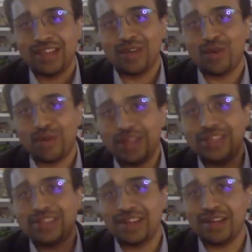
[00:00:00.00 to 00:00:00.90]
the
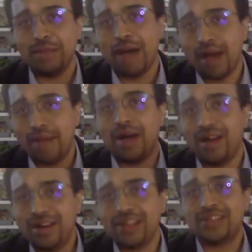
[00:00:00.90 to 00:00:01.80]
original
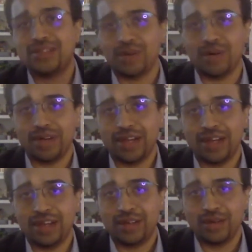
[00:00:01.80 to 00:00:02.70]
Mahabharat story
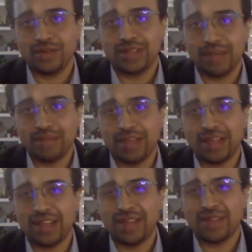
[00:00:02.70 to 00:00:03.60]
into
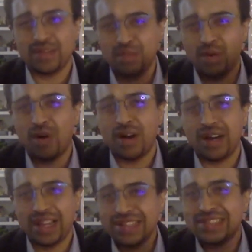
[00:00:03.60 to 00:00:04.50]
something that was
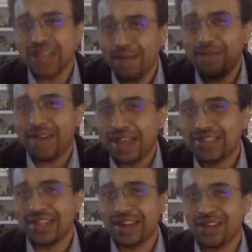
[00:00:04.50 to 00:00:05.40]
more, in some
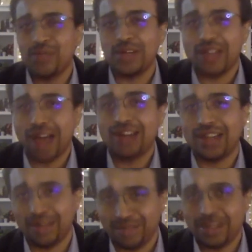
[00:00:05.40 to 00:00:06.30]
ways, a little
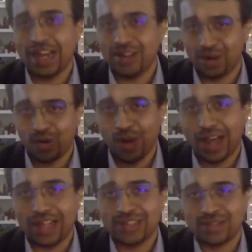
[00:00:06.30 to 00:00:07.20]
reductive
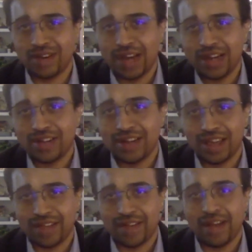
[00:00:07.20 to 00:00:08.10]
gender-wise, right?
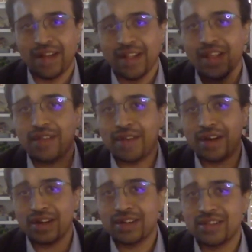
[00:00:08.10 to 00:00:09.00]
Like where
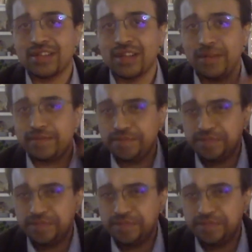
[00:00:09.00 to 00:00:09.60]
where uh,